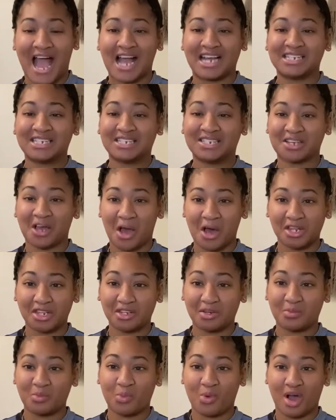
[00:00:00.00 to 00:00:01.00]
I saw
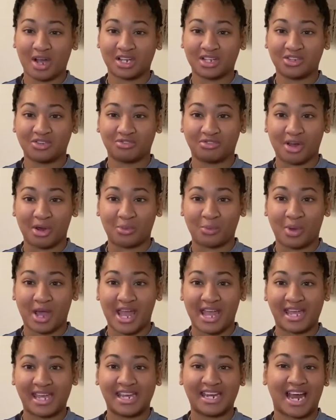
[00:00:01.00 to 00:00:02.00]
them walking the
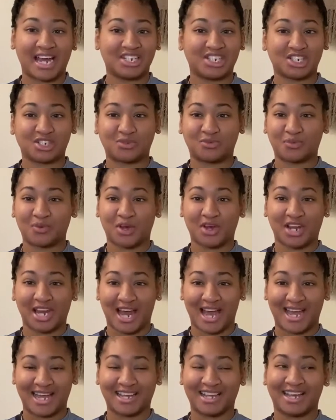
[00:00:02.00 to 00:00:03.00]
runway and I just felt
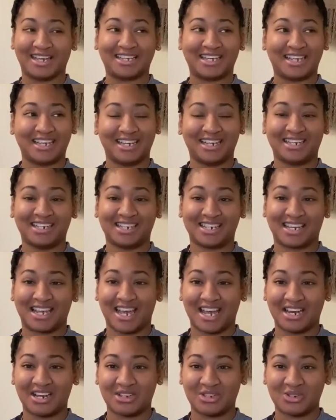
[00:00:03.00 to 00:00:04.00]
like a kid in a
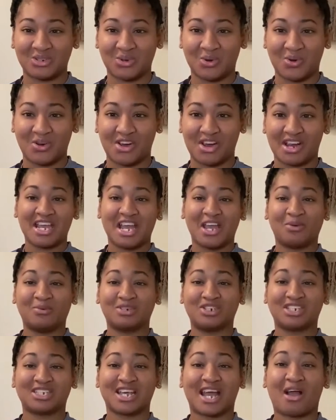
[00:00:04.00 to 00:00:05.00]
candy store and
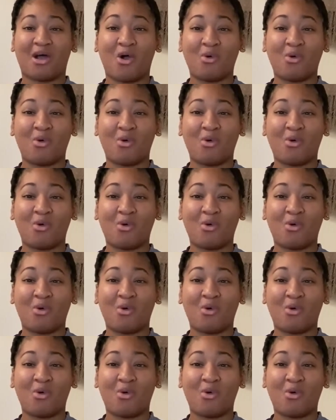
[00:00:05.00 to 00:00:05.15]
was just like,